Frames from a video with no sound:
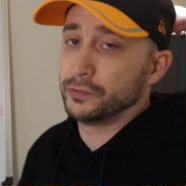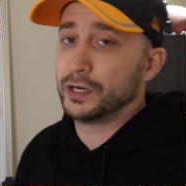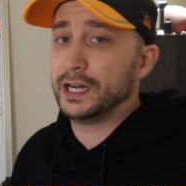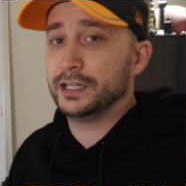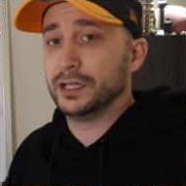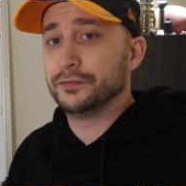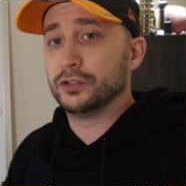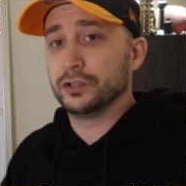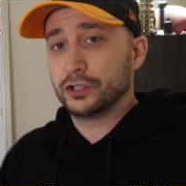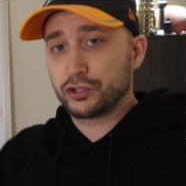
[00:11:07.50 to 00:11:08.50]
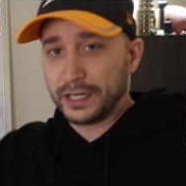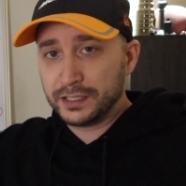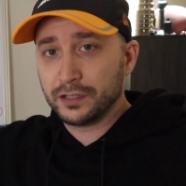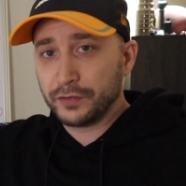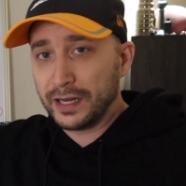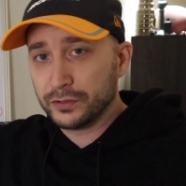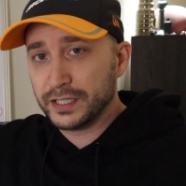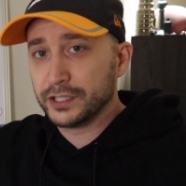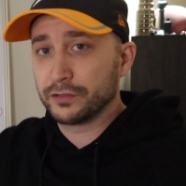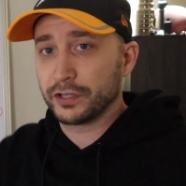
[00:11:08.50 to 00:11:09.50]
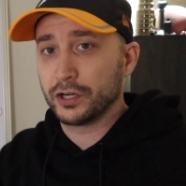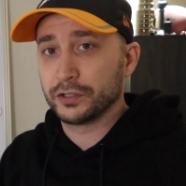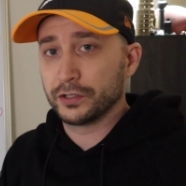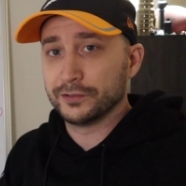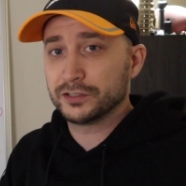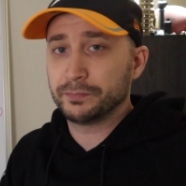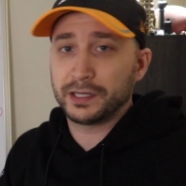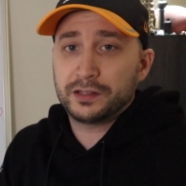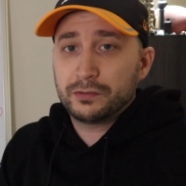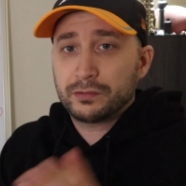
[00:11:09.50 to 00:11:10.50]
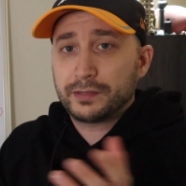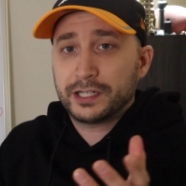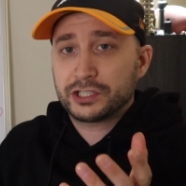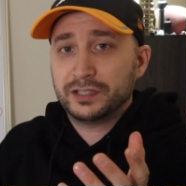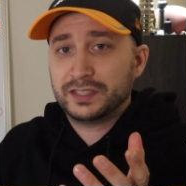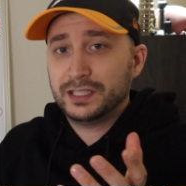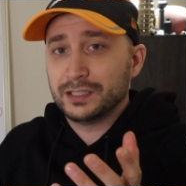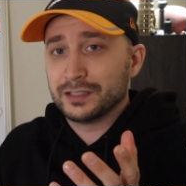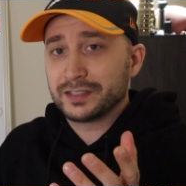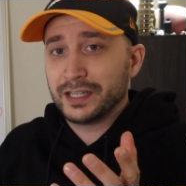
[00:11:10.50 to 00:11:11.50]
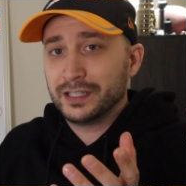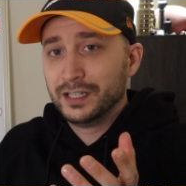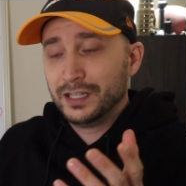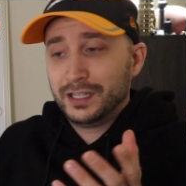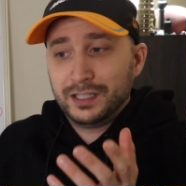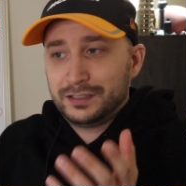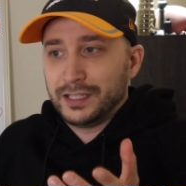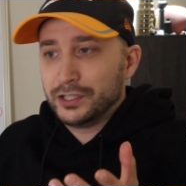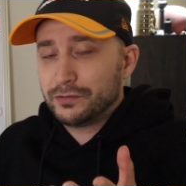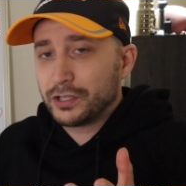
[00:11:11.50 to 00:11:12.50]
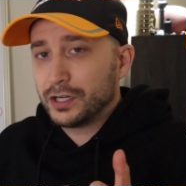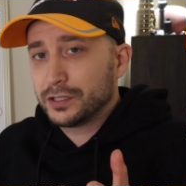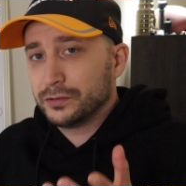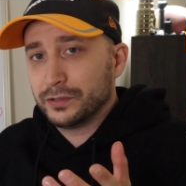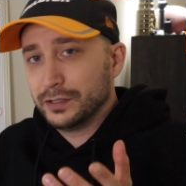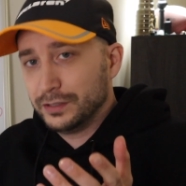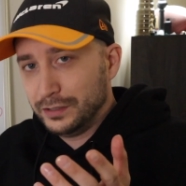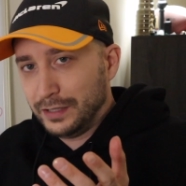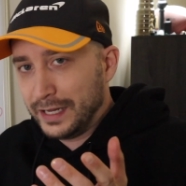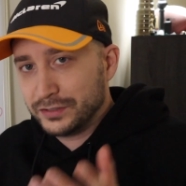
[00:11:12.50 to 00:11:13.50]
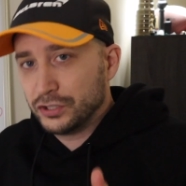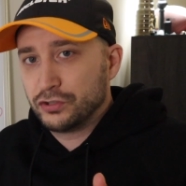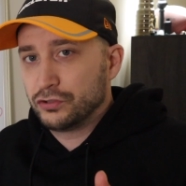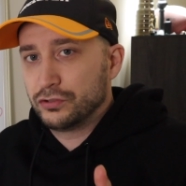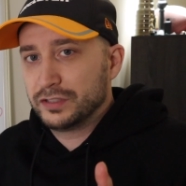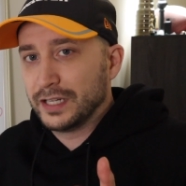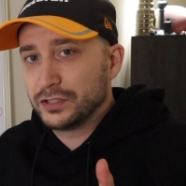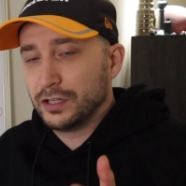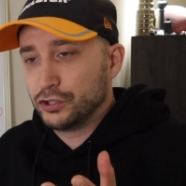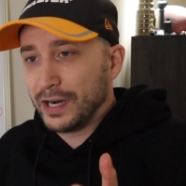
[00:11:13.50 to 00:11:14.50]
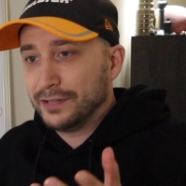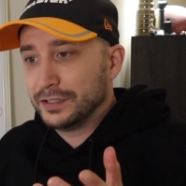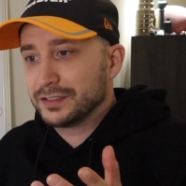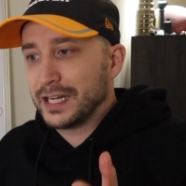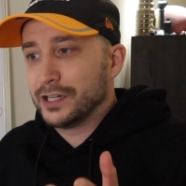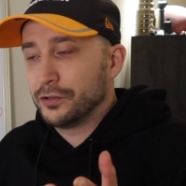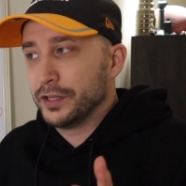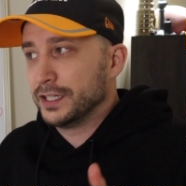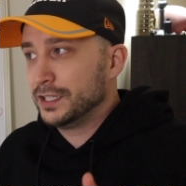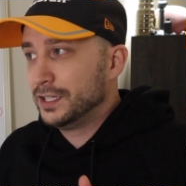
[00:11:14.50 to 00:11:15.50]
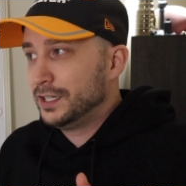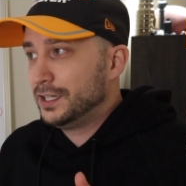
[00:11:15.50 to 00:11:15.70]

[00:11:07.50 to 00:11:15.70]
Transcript: more high level trend of how Daniel Ricciardo goes. But I think what we're actually seeing is that Daniel Ricciardo has a a driving style that